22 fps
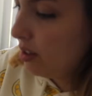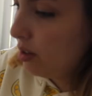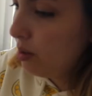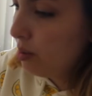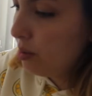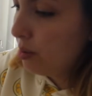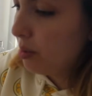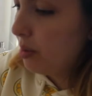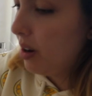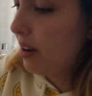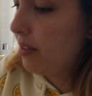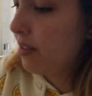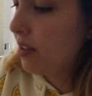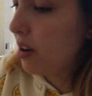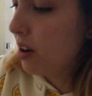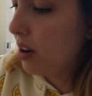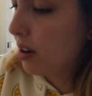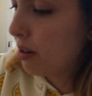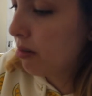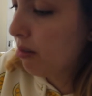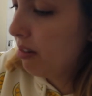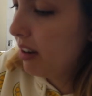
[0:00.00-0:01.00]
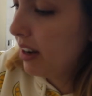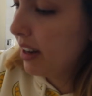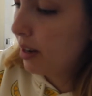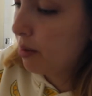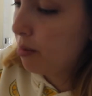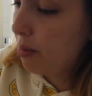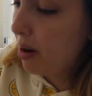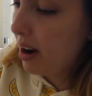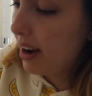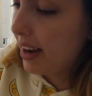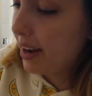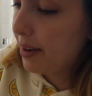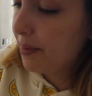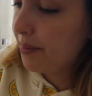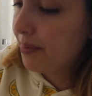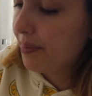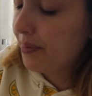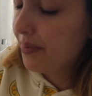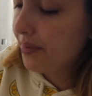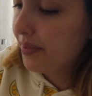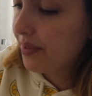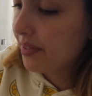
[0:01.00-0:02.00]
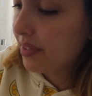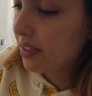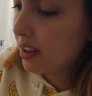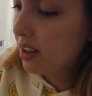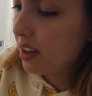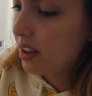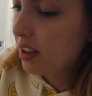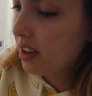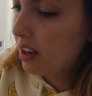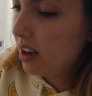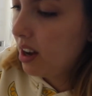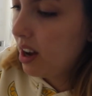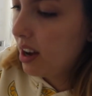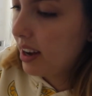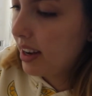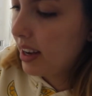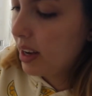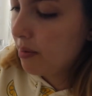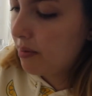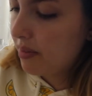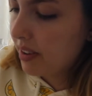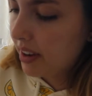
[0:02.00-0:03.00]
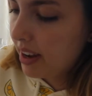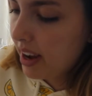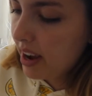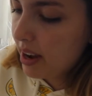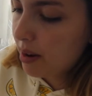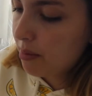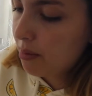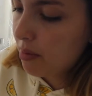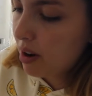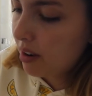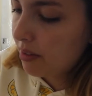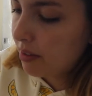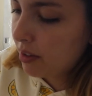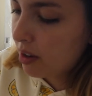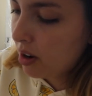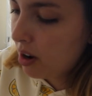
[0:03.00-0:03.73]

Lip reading: Oh, I've got acrylic white. I keep forgetting what I've